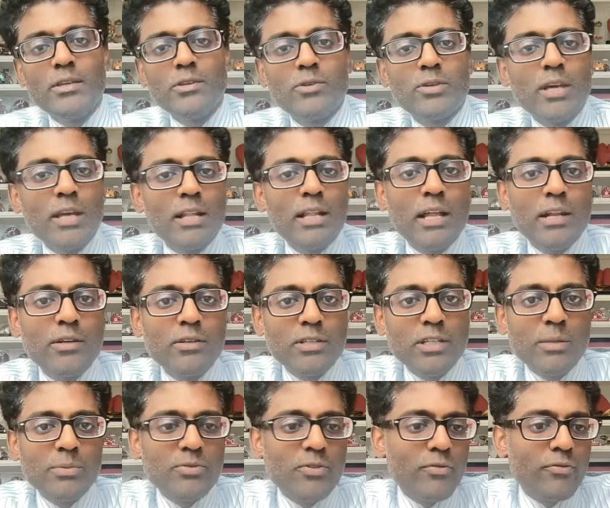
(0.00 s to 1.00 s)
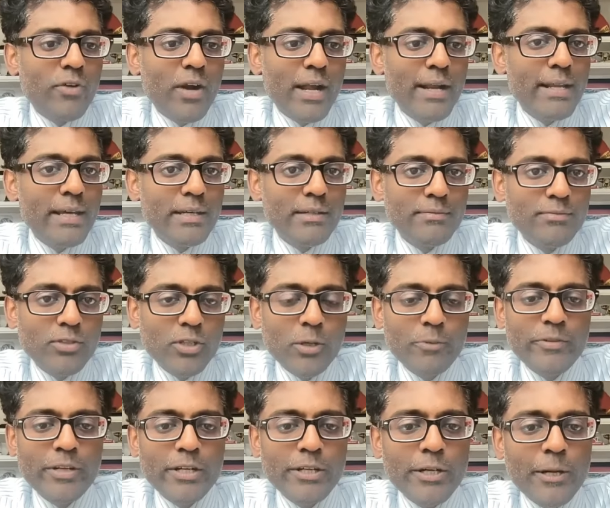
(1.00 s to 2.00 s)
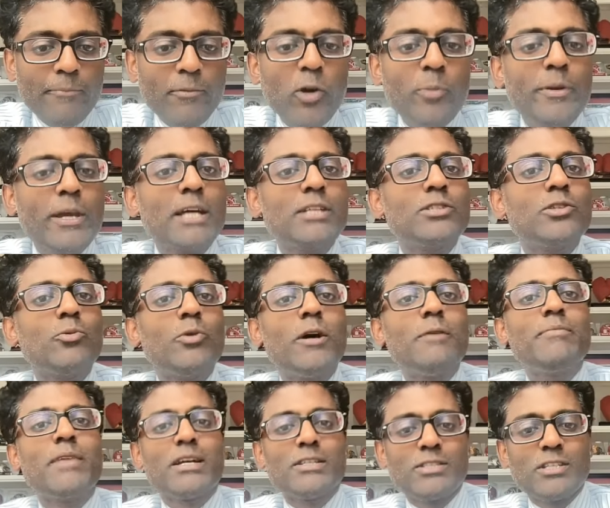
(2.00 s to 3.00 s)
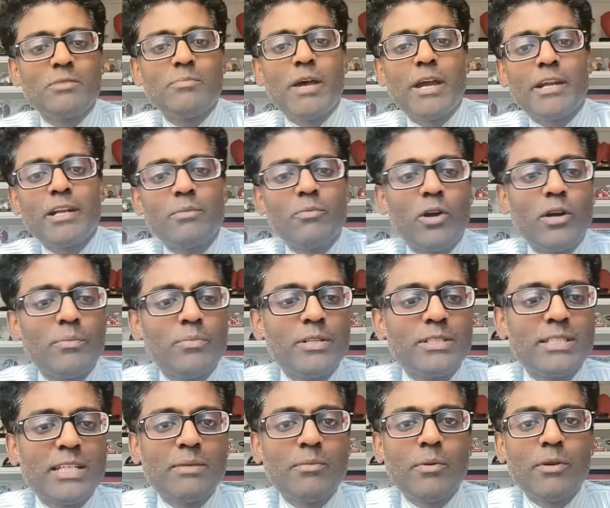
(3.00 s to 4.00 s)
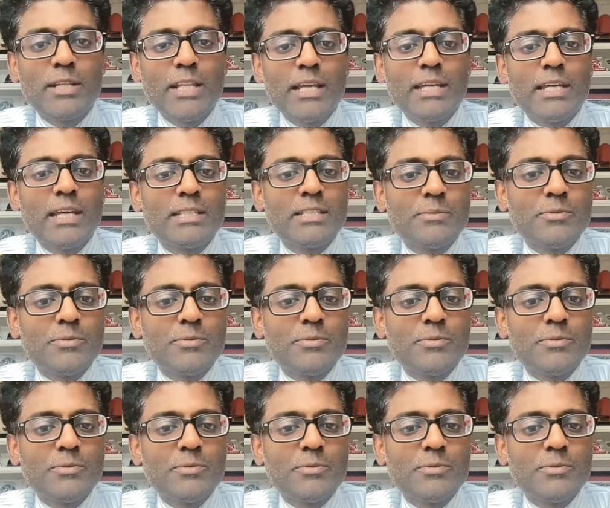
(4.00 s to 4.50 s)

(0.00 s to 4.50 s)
you get a lot of hookups for Friday. So there you go. Hope you guys do well. I'll see you back here tomorrow. Please take a moment to like and